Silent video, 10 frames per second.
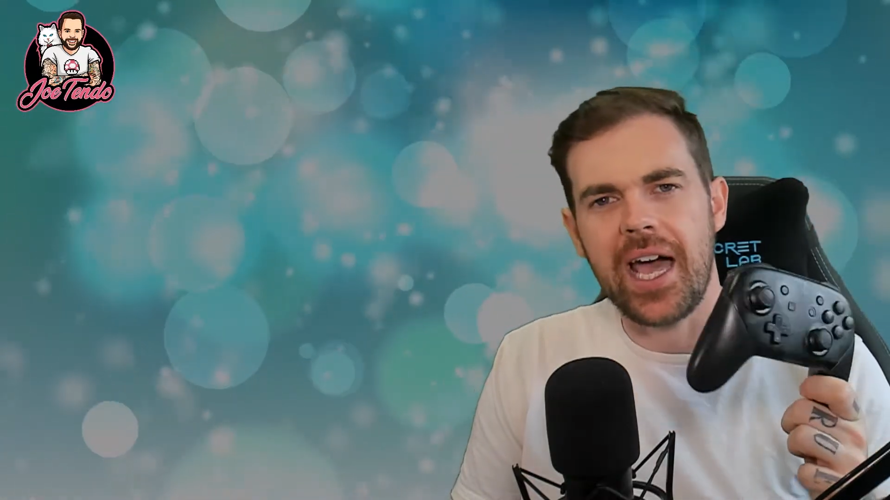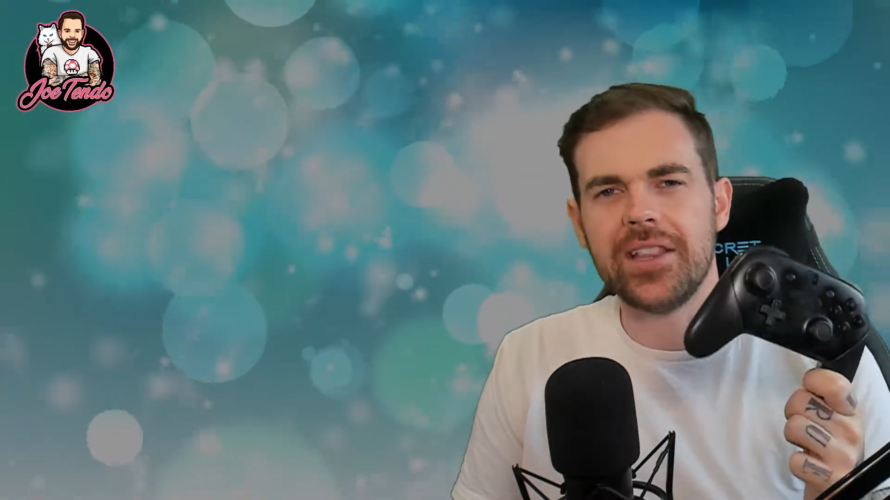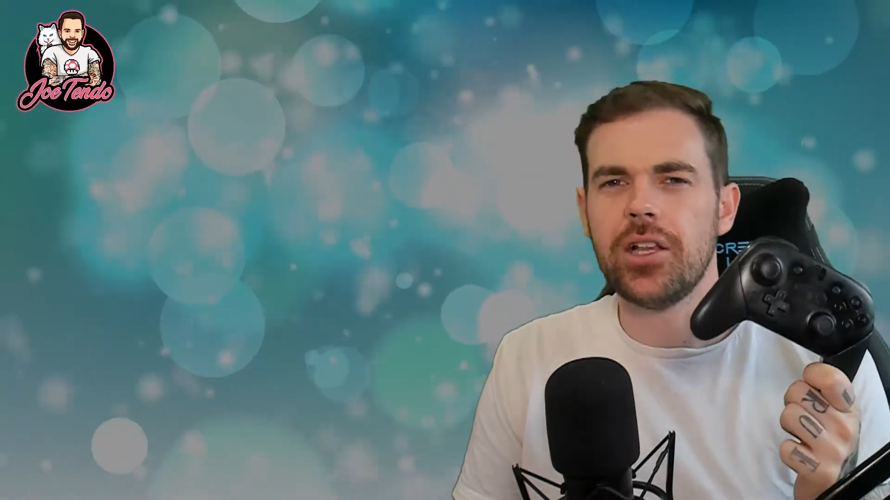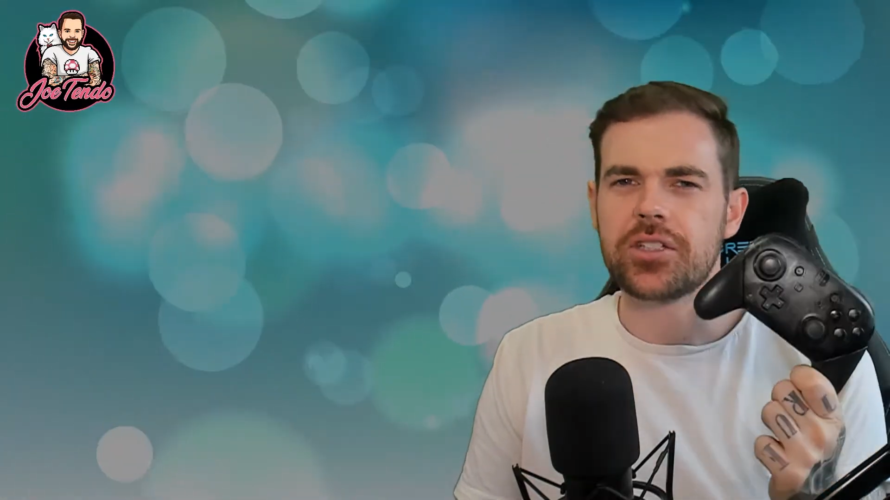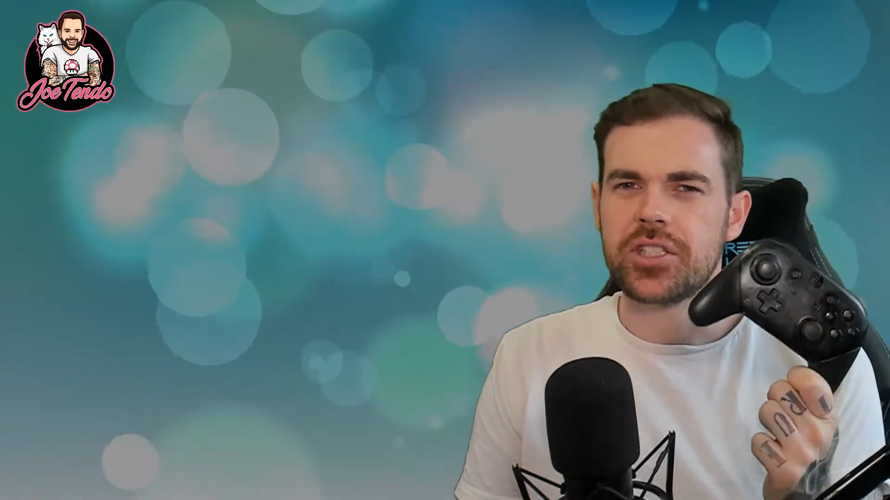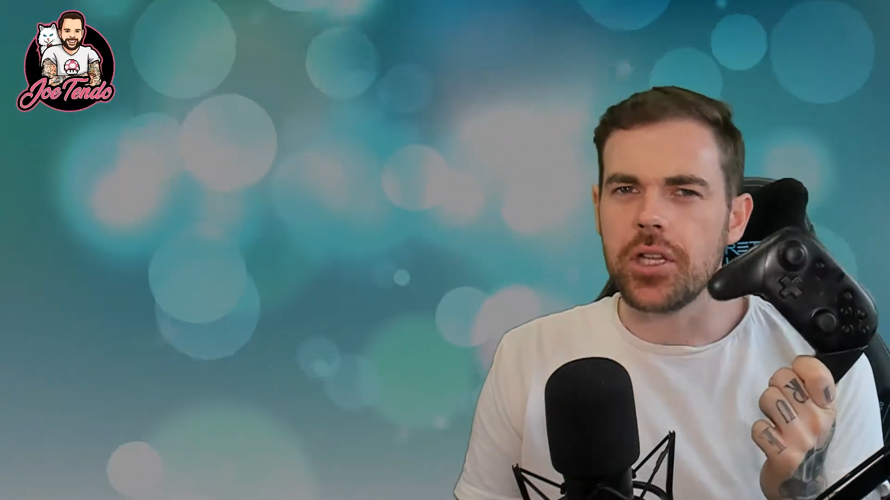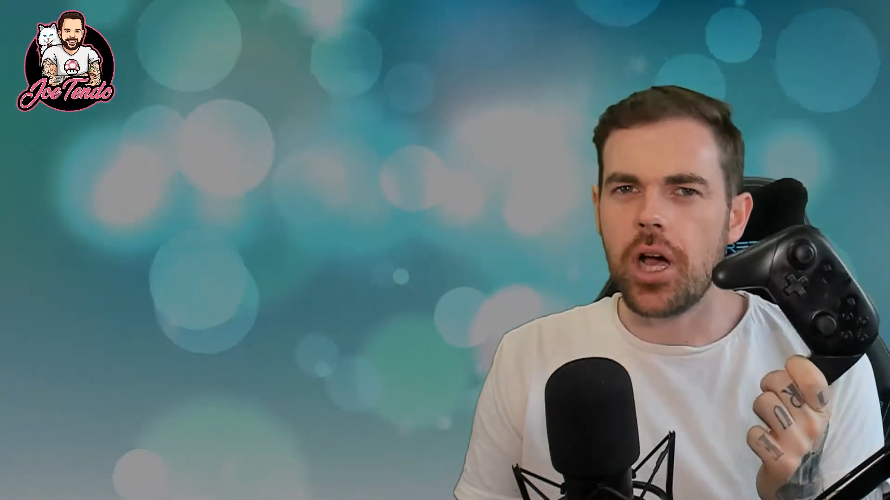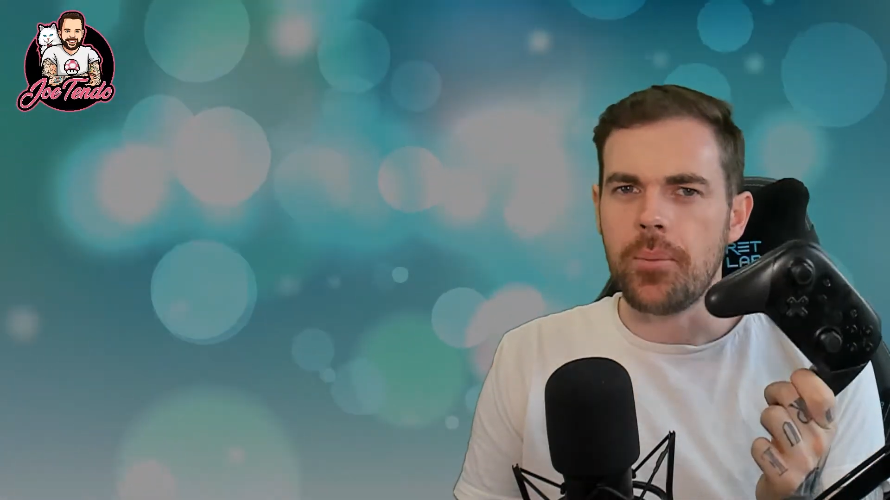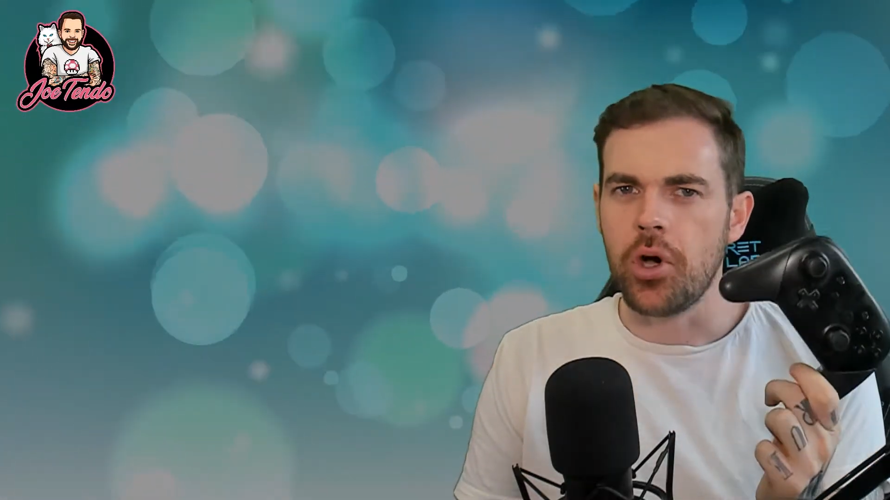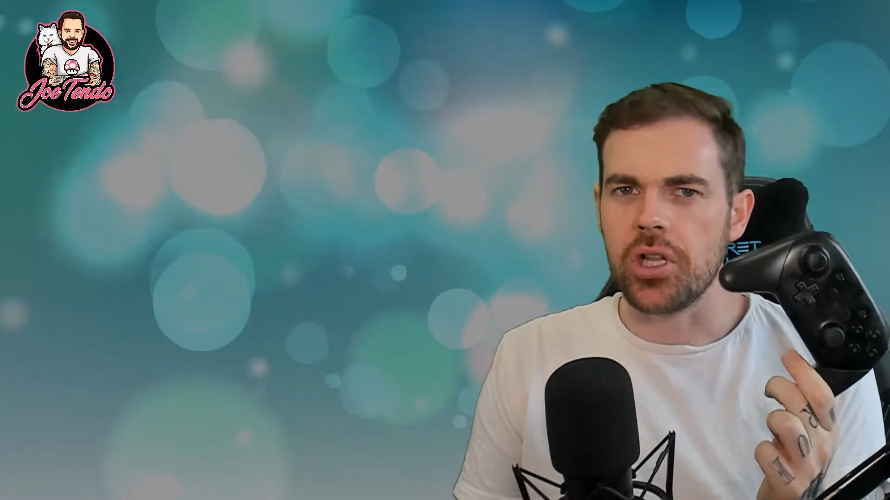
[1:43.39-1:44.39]
and looks a
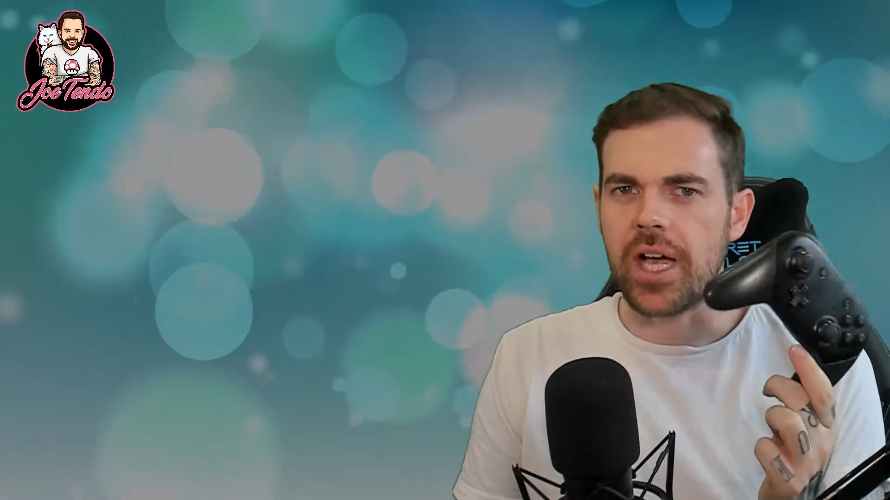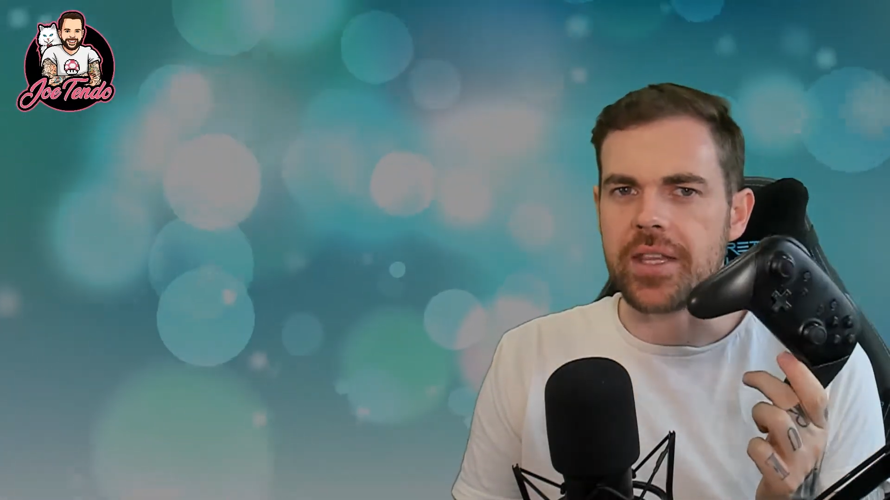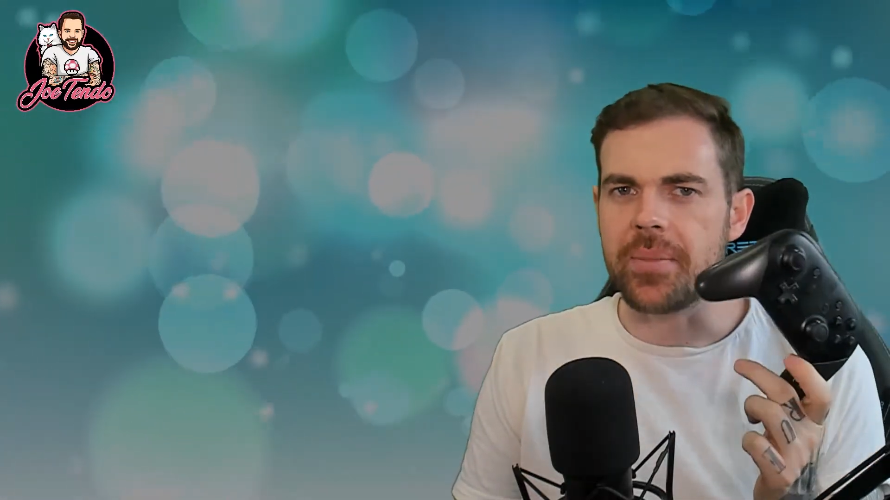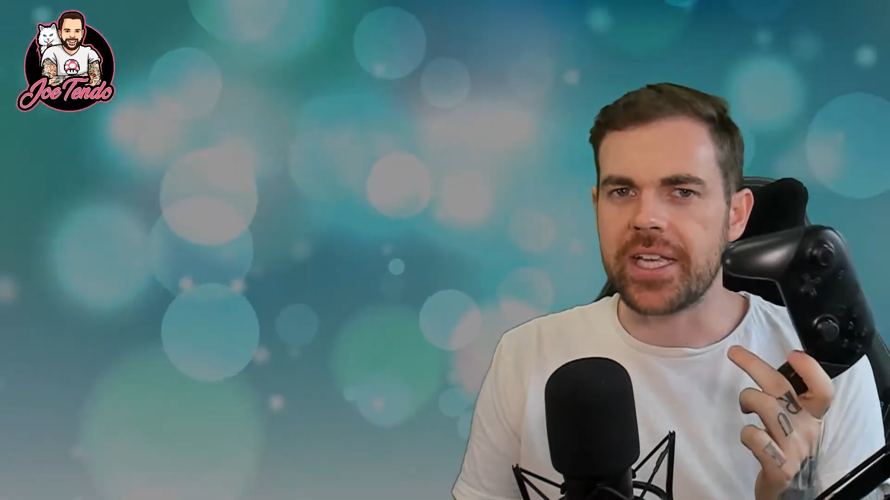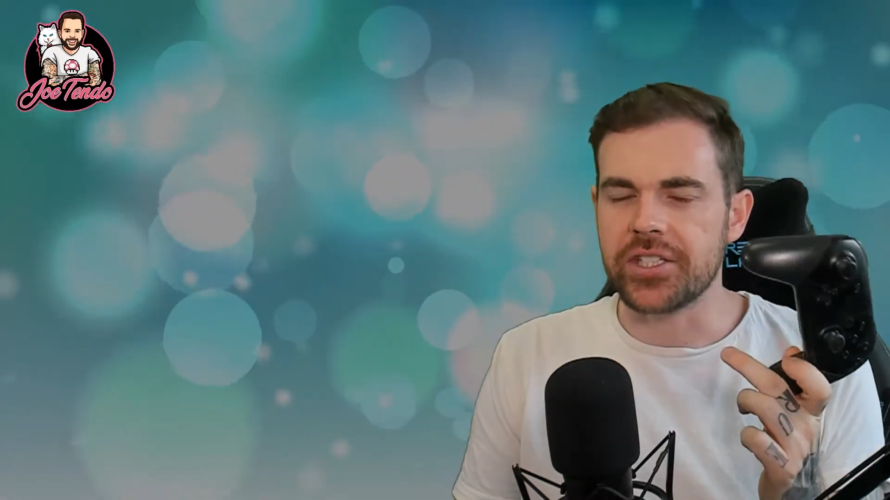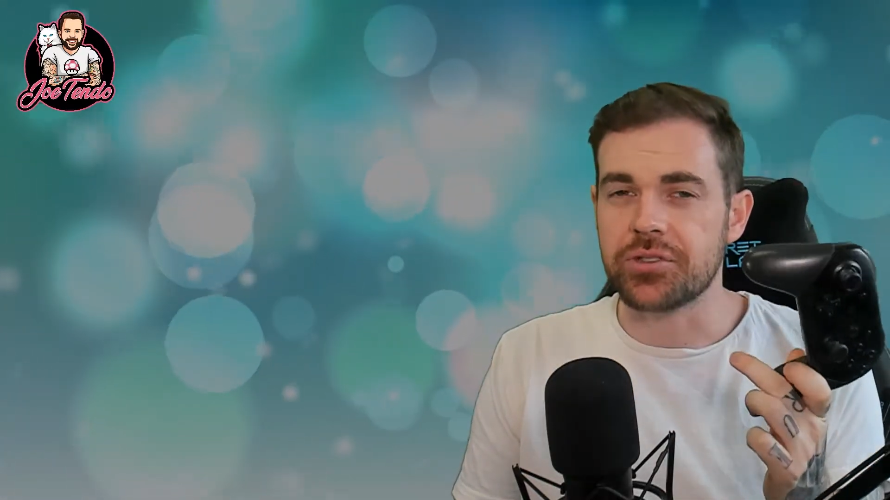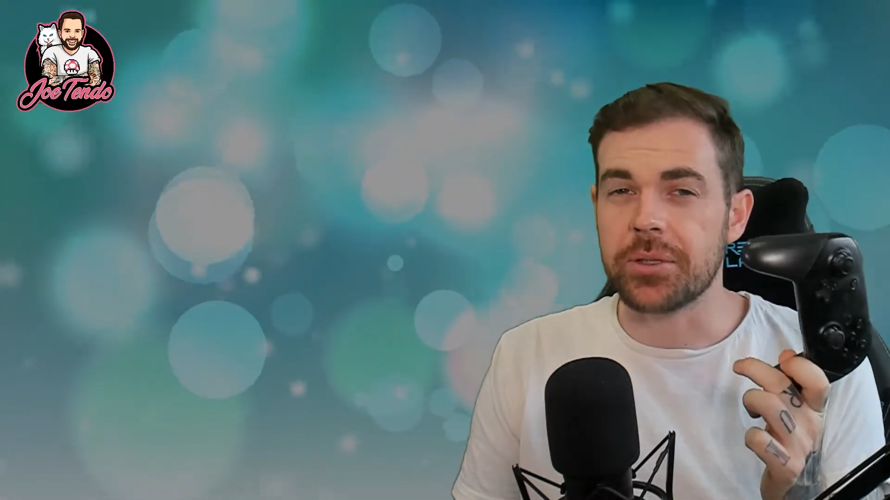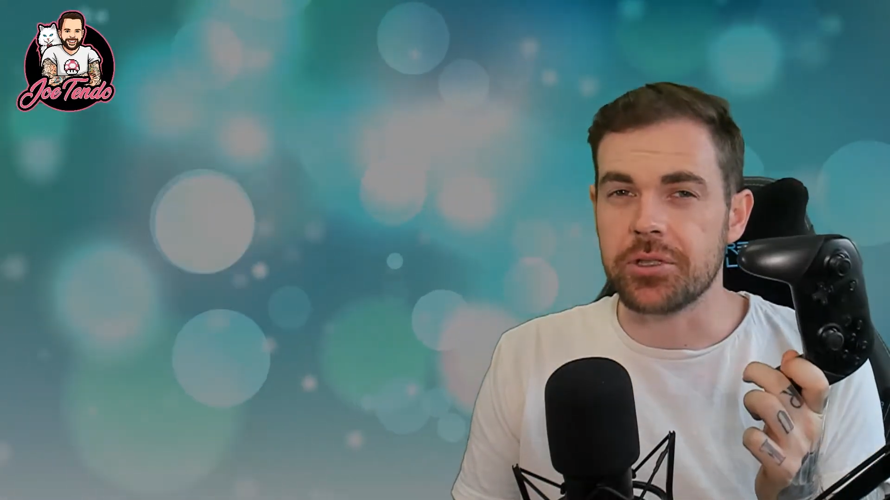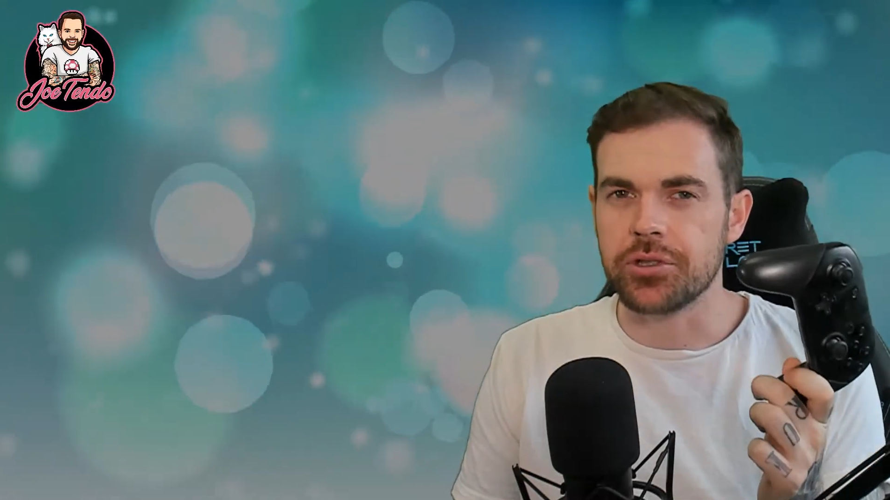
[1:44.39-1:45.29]
lot more like the mainstream